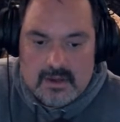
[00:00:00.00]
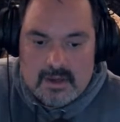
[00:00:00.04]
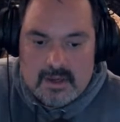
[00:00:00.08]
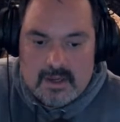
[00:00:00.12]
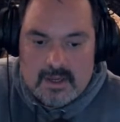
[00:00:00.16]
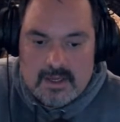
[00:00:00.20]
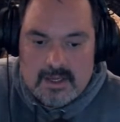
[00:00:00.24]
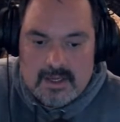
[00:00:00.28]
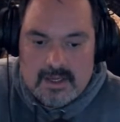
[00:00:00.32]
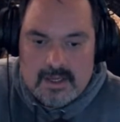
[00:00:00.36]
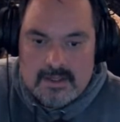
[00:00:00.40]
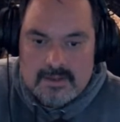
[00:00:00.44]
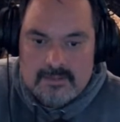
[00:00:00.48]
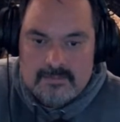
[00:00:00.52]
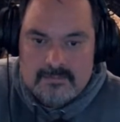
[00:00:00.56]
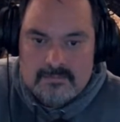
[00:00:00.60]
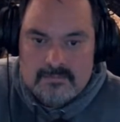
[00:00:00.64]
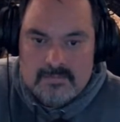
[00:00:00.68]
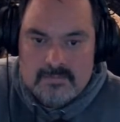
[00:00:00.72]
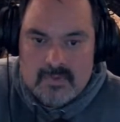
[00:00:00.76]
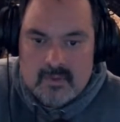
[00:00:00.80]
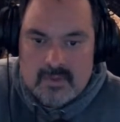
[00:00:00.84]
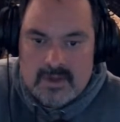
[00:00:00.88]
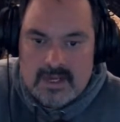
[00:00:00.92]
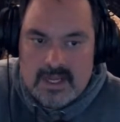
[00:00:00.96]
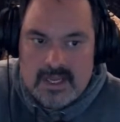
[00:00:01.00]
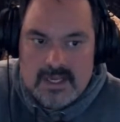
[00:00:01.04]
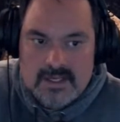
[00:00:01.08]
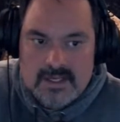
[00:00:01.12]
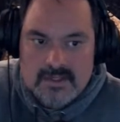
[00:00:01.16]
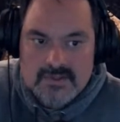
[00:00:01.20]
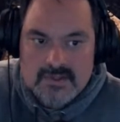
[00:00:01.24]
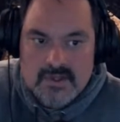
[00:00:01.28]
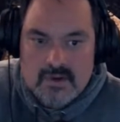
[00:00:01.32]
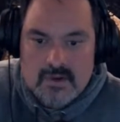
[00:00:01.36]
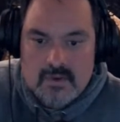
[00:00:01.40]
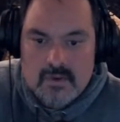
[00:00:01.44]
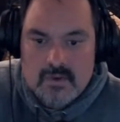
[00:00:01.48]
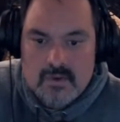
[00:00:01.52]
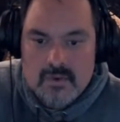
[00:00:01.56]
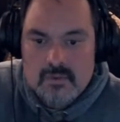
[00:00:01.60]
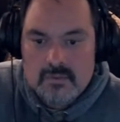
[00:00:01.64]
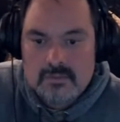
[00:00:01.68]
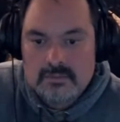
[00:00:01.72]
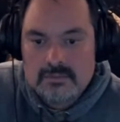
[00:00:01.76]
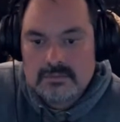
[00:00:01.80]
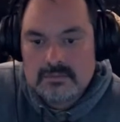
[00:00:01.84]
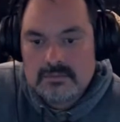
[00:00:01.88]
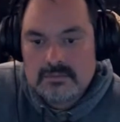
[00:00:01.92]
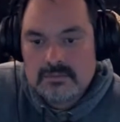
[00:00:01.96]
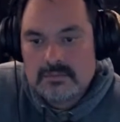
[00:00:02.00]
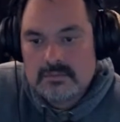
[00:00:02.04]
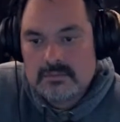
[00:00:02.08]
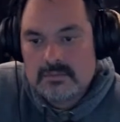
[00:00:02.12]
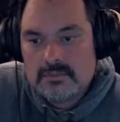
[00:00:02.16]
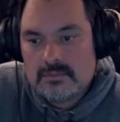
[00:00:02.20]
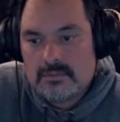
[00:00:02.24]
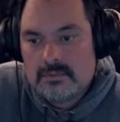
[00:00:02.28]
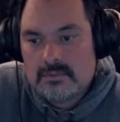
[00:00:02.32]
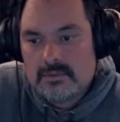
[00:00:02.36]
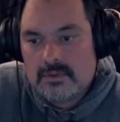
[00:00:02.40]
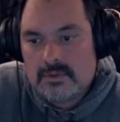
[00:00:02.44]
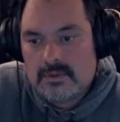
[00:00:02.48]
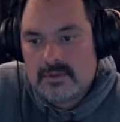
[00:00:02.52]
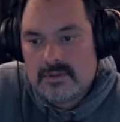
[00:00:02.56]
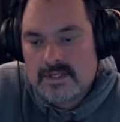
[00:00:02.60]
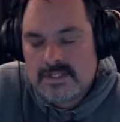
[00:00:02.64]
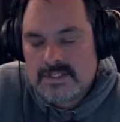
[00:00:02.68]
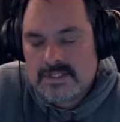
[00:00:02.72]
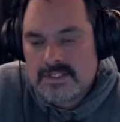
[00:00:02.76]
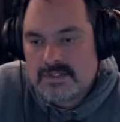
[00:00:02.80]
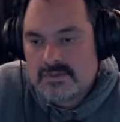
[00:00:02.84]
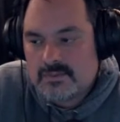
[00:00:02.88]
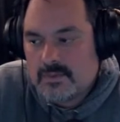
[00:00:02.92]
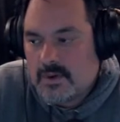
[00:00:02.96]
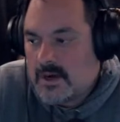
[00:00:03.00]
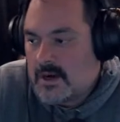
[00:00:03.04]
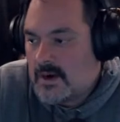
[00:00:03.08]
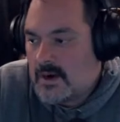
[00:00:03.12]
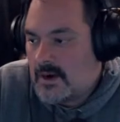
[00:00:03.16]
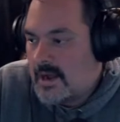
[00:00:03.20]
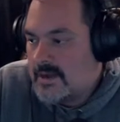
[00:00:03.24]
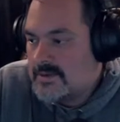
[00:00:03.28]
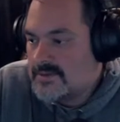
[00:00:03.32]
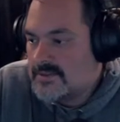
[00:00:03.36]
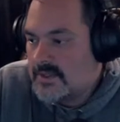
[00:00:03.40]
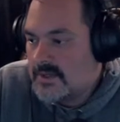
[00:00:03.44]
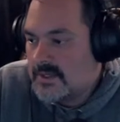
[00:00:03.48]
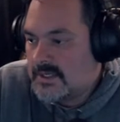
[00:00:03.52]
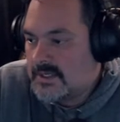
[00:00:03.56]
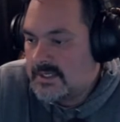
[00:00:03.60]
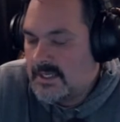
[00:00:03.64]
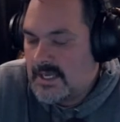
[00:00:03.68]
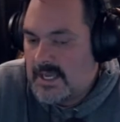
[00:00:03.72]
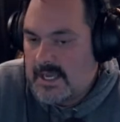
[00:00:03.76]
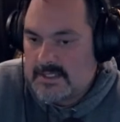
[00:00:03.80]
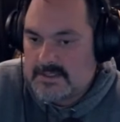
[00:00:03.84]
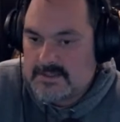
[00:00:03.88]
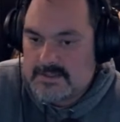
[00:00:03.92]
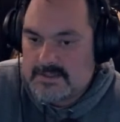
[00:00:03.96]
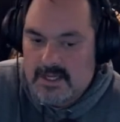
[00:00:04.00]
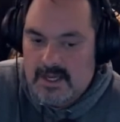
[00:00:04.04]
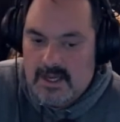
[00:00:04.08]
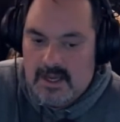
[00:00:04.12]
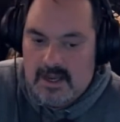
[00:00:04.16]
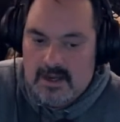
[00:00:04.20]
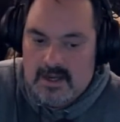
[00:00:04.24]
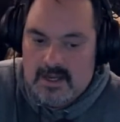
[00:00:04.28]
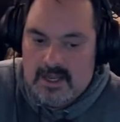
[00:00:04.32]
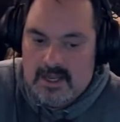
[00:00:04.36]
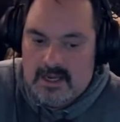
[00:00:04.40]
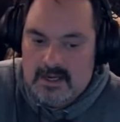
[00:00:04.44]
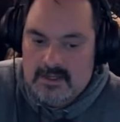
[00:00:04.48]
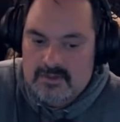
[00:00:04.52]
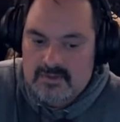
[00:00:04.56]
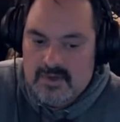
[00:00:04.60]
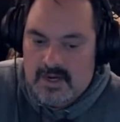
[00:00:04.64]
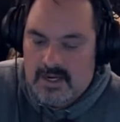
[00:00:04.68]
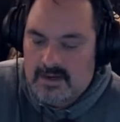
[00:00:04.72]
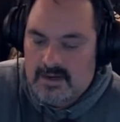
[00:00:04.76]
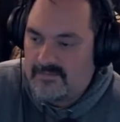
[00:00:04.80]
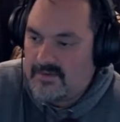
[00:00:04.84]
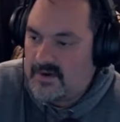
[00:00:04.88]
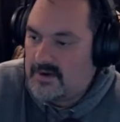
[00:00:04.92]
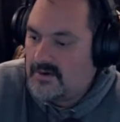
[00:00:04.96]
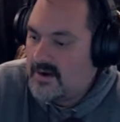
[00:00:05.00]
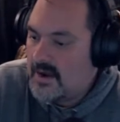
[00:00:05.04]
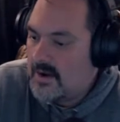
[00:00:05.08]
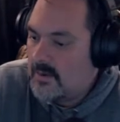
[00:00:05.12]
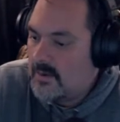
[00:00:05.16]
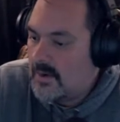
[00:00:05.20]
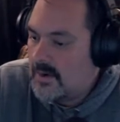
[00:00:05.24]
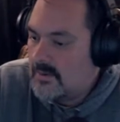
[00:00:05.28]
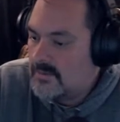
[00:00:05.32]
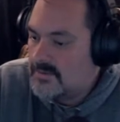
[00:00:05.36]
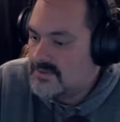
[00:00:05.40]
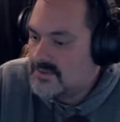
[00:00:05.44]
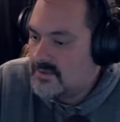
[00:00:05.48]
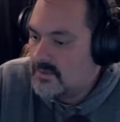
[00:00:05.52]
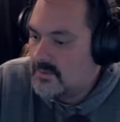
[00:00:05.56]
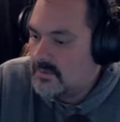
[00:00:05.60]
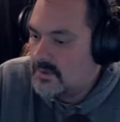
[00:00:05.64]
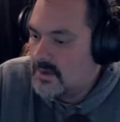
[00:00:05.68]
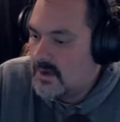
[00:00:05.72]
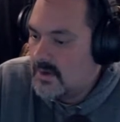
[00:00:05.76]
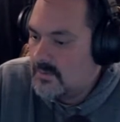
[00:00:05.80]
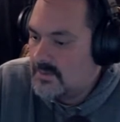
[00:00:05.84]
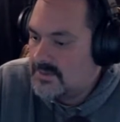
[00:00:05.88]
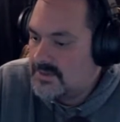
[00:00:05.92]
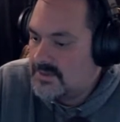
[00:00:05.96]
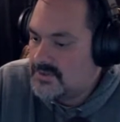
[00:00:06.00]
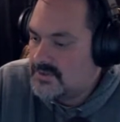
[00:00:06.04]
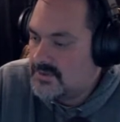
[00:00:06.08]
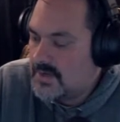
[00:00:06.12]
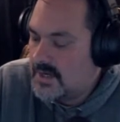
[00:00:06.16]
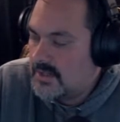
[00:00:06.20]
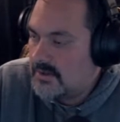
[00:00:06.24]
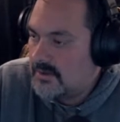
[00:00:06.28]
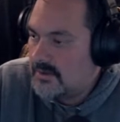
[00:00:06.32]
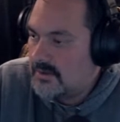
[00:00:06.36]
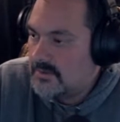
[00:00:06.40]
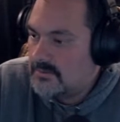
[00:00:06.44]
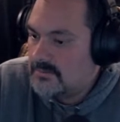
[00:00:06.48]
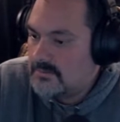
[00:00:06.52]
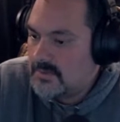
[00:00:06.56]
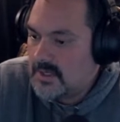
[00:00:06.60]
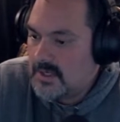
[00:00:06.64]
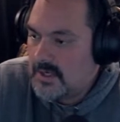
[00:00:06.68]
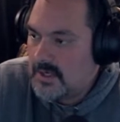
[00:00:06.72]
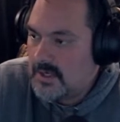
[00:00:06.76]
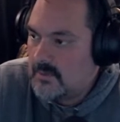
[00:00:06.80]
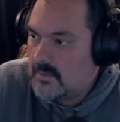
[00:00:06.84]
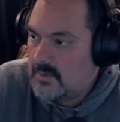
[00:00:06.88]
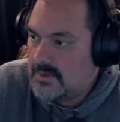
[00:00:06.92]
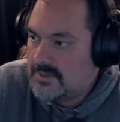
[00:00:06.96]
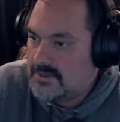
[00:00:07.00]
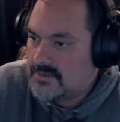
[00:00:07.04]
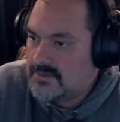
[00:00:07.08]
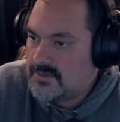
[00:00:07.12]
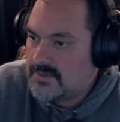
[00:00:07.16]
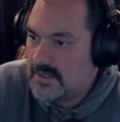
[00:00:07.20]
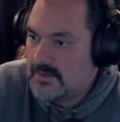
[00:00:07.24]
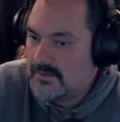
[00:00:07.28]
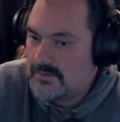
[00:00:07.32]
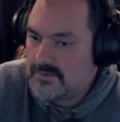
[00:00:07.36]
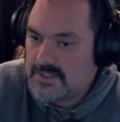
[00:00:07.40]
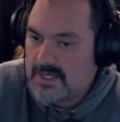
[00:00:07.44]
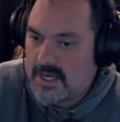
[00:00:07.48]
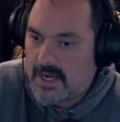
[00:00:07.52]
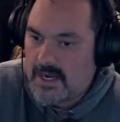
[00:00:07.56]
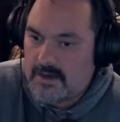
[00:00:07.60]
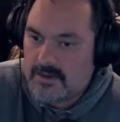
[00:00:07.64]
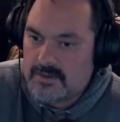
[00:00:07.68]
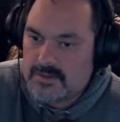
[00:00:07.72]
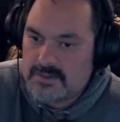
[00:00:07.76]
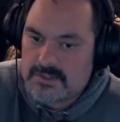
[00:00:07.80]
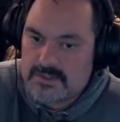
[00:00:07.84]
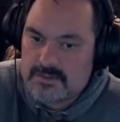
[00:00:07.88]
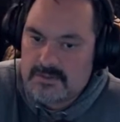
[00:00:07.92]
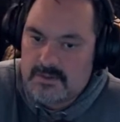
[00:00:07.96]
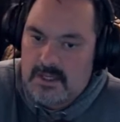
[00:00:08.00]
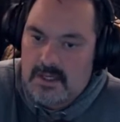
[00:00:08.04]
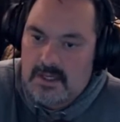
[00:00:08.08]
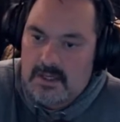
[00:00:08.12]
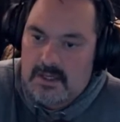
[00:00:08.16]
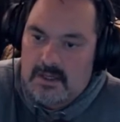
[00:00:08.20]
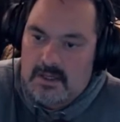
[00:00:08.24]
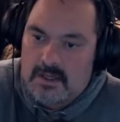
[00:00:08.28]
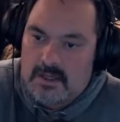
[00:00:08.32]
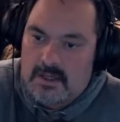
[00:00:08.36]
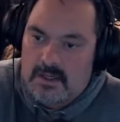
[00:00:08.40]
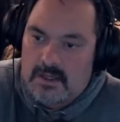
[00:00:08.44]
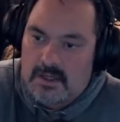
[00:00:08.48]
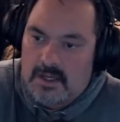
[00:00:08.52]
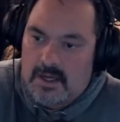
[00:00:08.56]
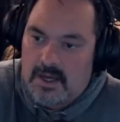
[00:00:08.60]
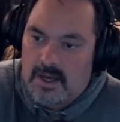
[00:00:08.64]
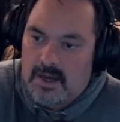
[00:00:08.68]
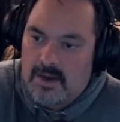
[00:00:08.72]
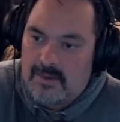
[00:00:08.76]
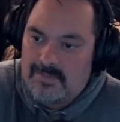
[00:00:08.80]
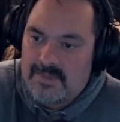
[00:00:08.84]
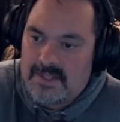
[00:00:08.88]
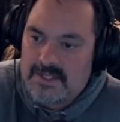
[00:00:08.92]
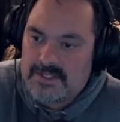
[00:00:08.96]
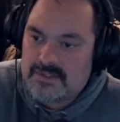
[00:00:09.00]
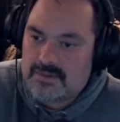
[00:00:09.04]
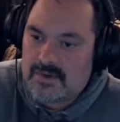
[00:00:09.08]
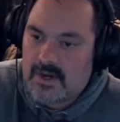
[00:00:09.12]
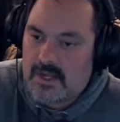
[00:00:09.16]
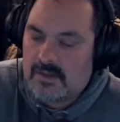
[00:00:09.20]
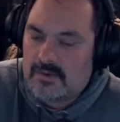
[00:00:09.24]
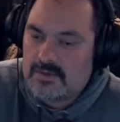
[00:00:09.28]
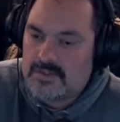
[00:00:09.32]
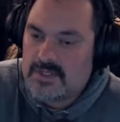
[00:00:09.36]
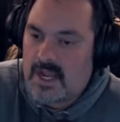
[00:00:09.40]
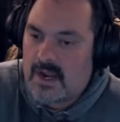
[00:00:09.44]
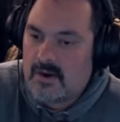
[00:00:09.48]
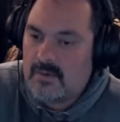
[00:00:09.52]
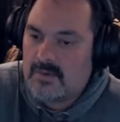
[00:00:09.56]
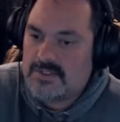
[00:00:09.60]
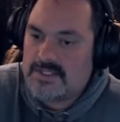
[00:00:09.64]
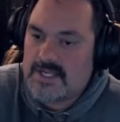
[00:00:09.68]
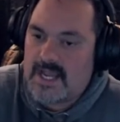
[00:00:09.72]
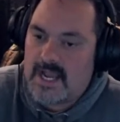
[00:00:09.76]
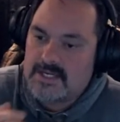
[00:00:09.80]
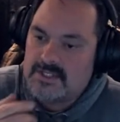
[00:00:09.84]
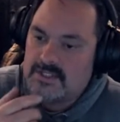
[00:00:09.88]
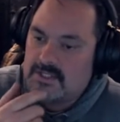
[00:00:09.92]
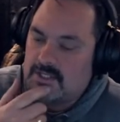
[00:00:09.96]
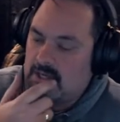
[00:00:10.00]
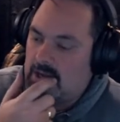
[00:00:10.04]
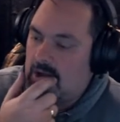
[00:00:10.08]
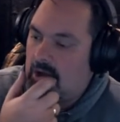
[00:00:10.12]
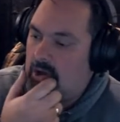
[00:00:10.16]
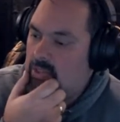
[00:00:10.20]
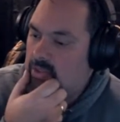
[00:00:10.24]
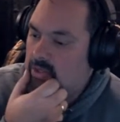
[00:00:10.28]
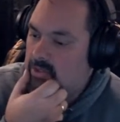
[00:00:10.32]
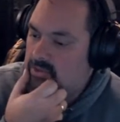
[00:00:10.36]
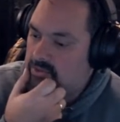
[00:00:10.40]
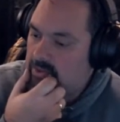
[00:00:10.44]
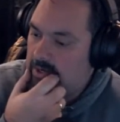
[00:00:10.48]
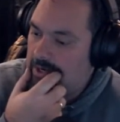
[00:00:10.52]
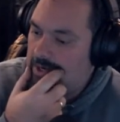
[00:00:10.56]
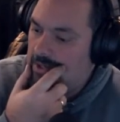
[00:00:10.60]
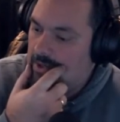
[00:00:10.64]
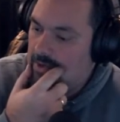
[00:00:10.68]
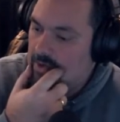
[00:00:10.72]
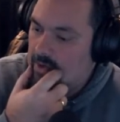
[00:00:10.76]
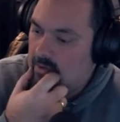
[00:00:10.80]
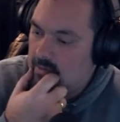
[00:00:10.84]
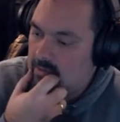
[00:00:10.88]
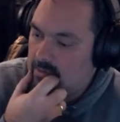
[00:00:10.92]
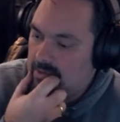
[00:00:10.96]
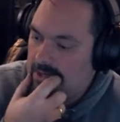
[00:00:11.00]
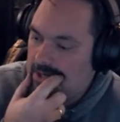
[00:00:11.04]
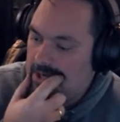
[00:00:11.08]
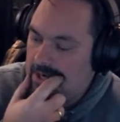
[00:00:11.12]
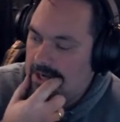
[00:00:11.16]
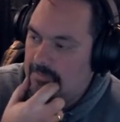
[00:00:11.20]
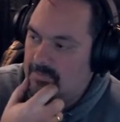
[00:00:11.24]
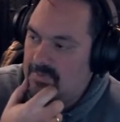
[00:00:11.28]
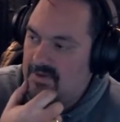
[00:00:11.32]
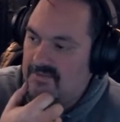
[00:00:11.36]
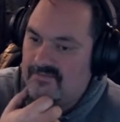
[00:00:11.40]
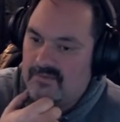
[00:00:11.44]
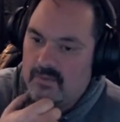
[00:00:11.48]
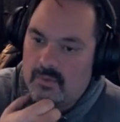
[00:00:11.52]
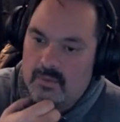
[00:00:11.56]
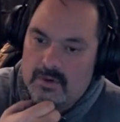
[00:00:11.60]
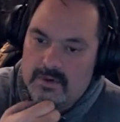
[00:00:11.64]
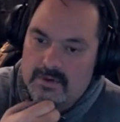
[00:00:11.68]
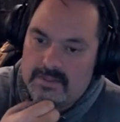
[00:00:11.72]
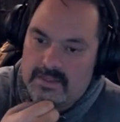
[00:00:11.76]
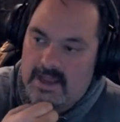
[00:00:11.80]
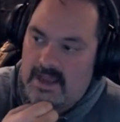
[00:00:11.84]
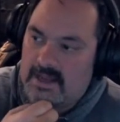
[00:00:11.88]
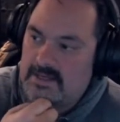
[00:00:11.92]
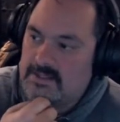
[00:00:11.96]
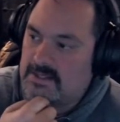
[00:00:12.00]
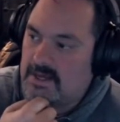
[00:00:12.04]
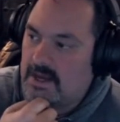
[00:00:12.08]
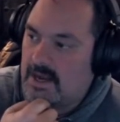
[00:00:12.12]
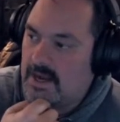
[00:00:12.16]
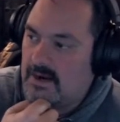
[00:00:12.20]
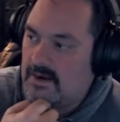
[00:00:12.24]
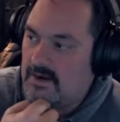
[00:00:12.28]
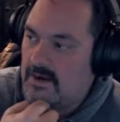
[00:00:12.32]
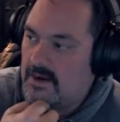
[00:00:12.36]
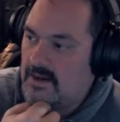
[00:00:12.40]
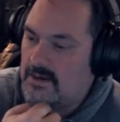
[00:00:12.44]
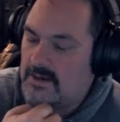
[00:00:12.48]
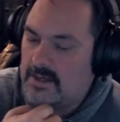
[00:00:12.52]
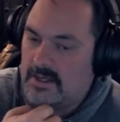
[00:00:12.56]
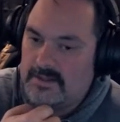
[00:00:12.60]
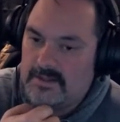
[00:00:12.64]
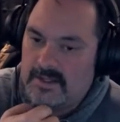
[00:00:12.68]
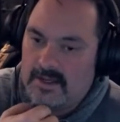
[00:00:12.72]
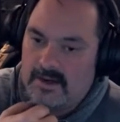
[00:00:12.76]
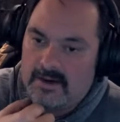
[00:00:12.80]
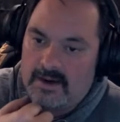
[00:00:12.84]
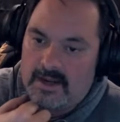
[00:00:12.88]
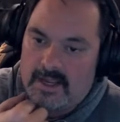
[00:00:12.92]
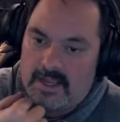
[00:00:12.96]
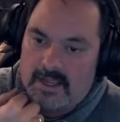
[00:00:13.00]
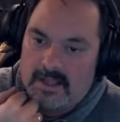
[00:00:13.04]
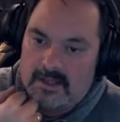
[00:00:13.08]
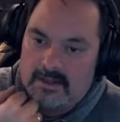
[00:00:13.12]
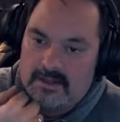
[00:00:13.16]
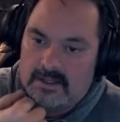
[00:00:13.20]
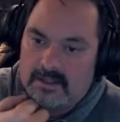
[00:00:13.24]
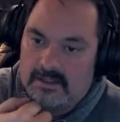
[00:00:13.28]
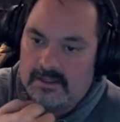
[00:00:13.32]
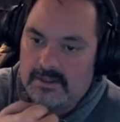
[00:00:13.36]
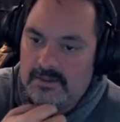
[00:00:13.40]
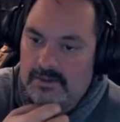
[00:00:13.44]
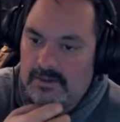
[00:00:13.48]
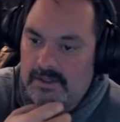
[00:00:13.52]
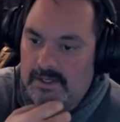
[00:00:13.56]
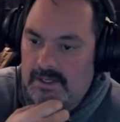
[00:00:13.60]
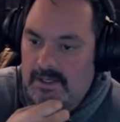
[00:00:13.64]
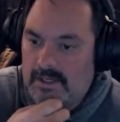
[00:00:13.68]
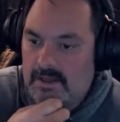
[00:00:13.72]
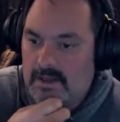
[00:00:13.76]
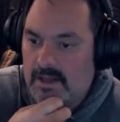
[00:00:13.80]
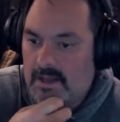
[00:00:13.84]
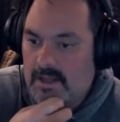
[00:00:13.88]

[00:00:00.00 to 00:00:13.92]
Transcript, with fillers: um, okay, so this is where I was looking at uh, kind of trying to figure out what was going on with the trailer uh, with the trailer tires. Um, this trailer tire was actually on the trailer um, before that tire got on there, and clearly